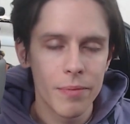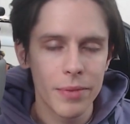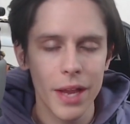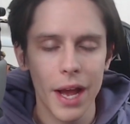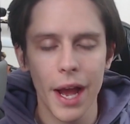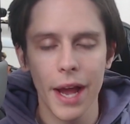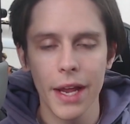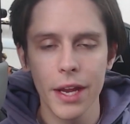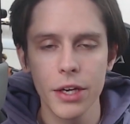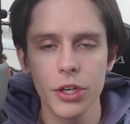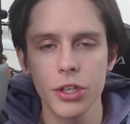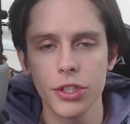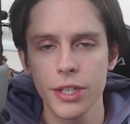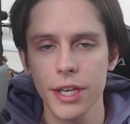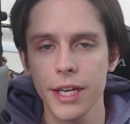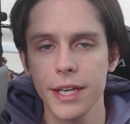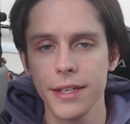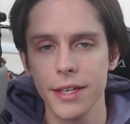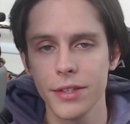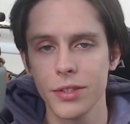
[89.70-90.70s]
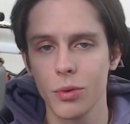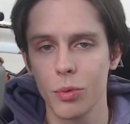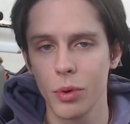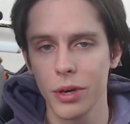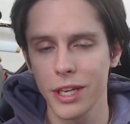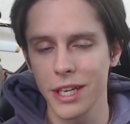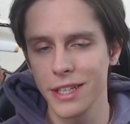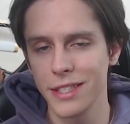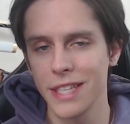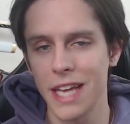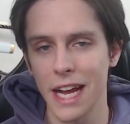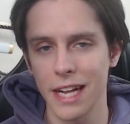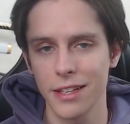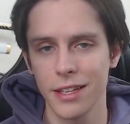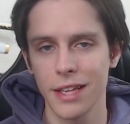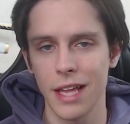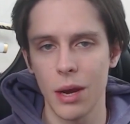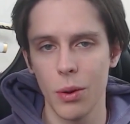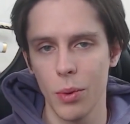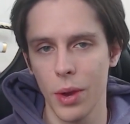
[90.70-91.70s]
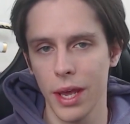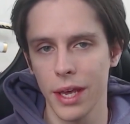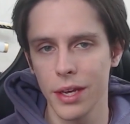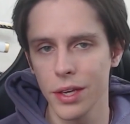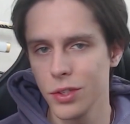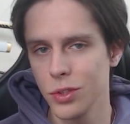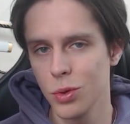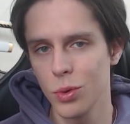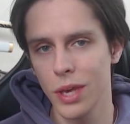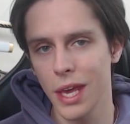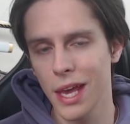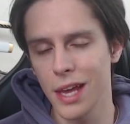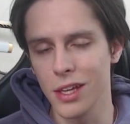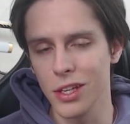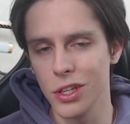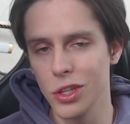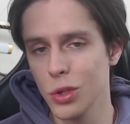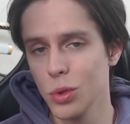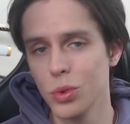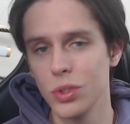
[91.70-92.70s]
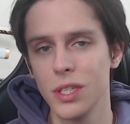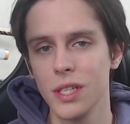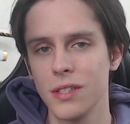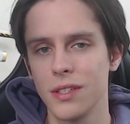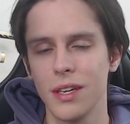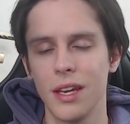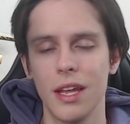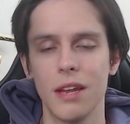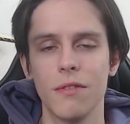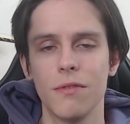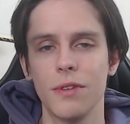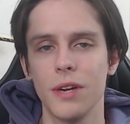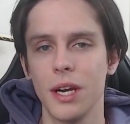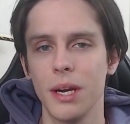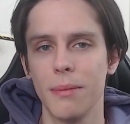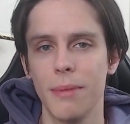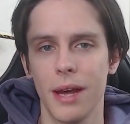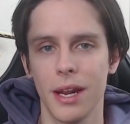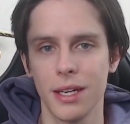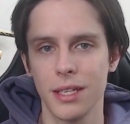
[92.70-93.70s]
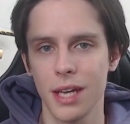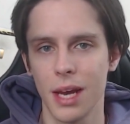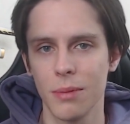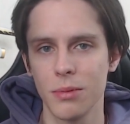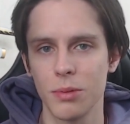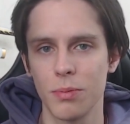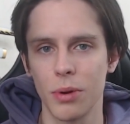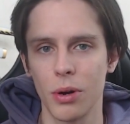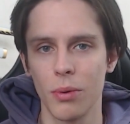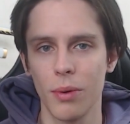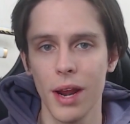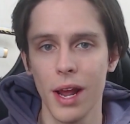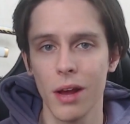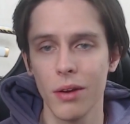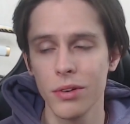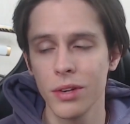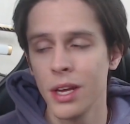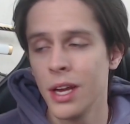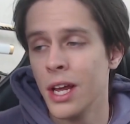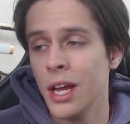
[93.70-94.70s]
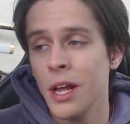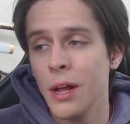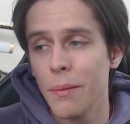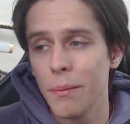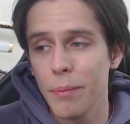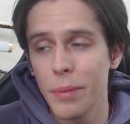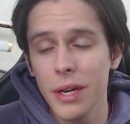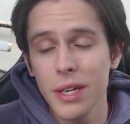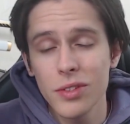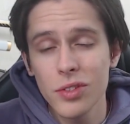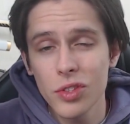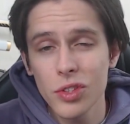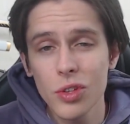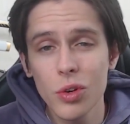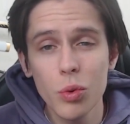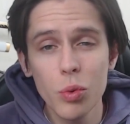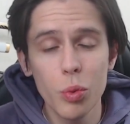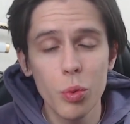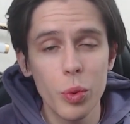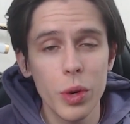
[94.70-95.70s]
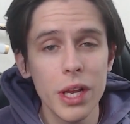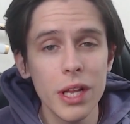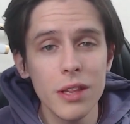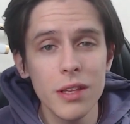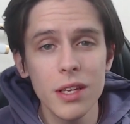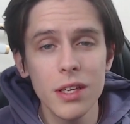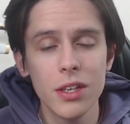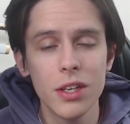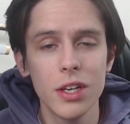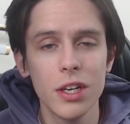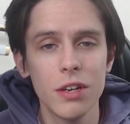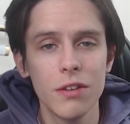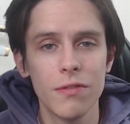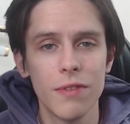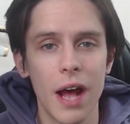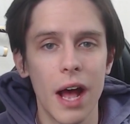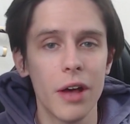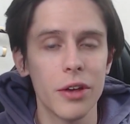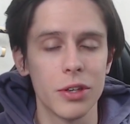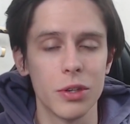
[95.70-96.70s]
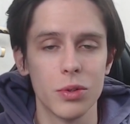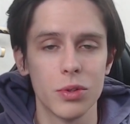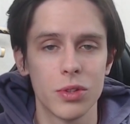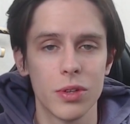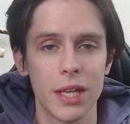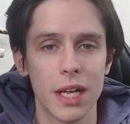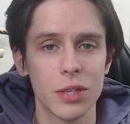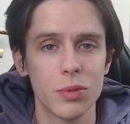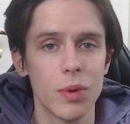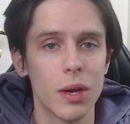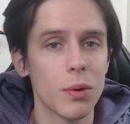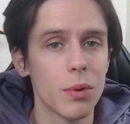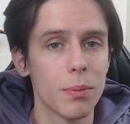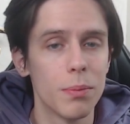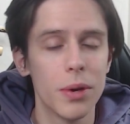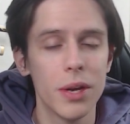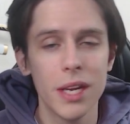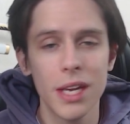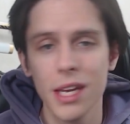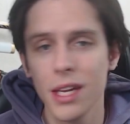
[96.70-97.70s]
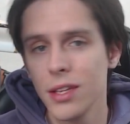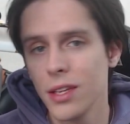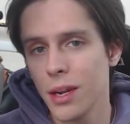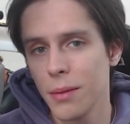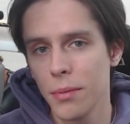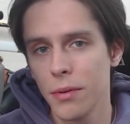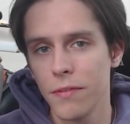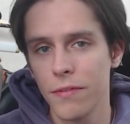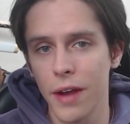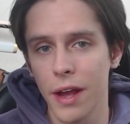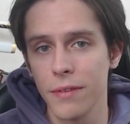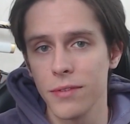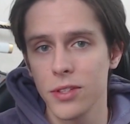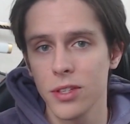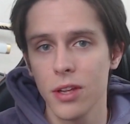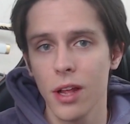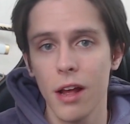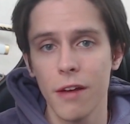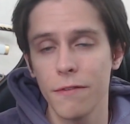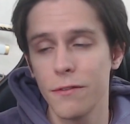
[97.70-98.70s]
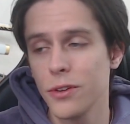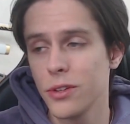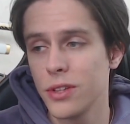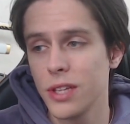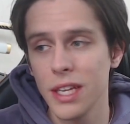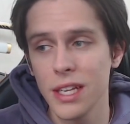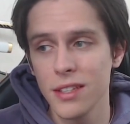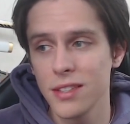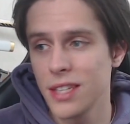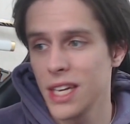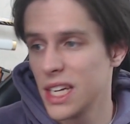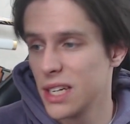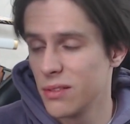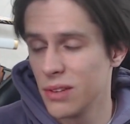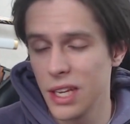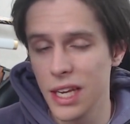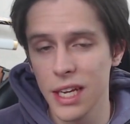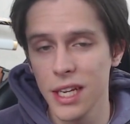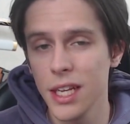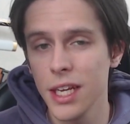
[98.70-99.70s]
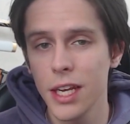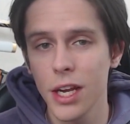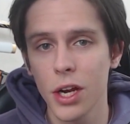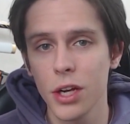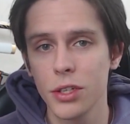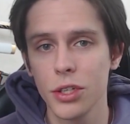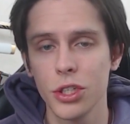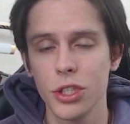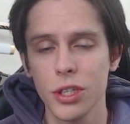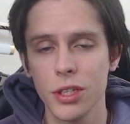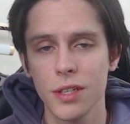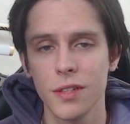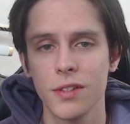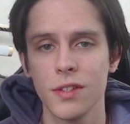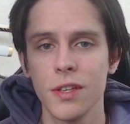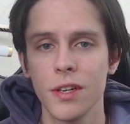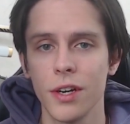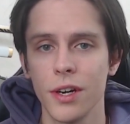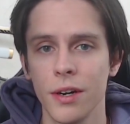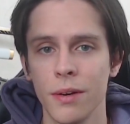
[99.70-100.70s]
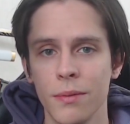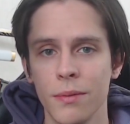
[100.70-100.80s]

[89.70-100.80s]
I understand it doesn't work exactly that way because you can't use this an infinite amount of times per round, but it's still really good value. So that's why we're putting it in the number 5 slot for things that any character should consider.